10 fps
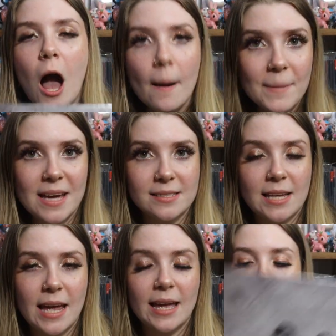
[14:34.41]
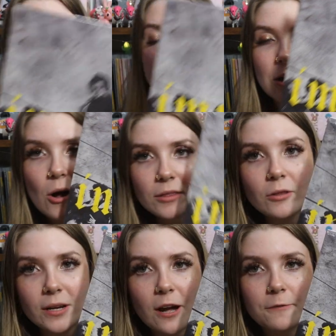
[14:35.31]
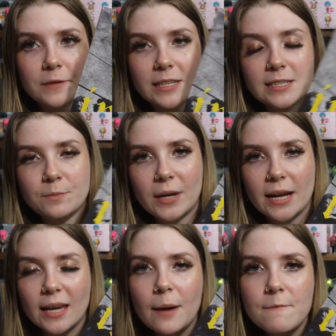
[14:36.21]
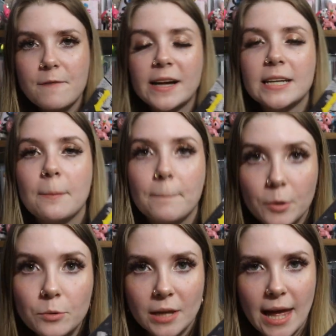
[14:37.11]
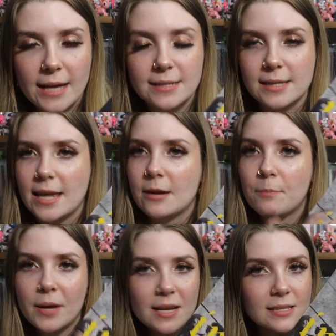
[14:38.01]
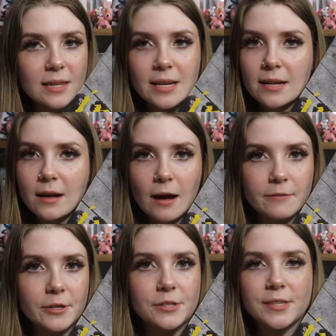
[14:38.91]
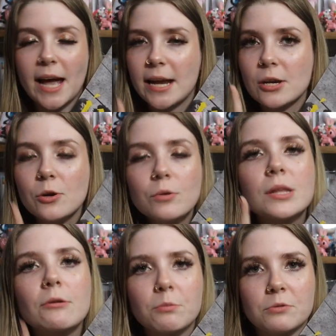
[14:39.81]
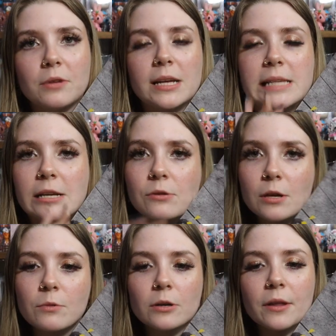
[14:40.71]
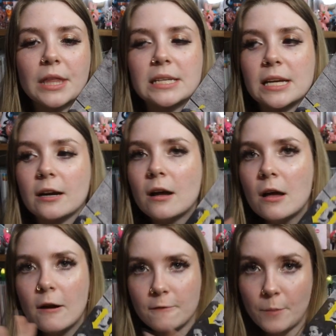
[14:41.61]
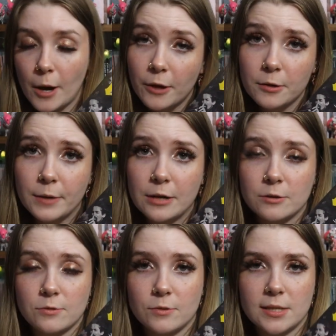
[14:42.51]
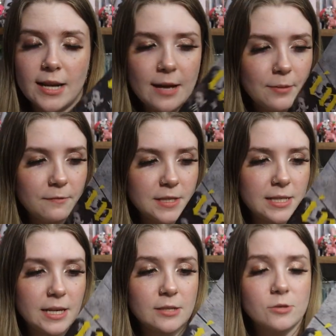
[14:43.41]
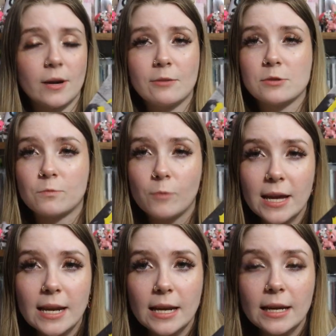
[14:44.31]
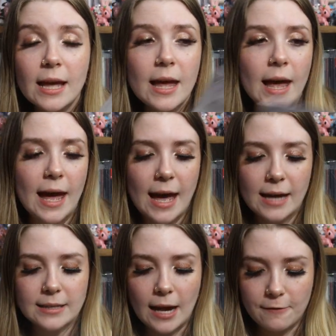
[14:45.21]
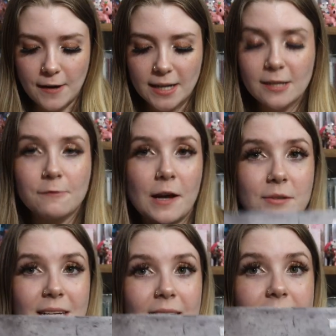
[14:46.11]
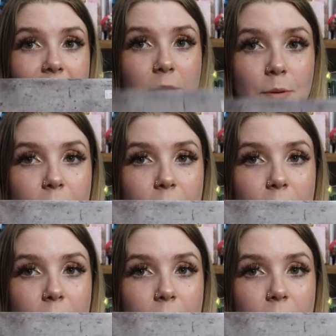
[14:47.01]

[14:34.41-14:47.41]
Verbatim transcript: amazing. I was on the lookout for this, but I kept finding bootlegs, like pixelated covers. I knew they were bootlegs, I knew they weren't authentic from other record stores that I had been visiting, so I was waiting and I finally found it in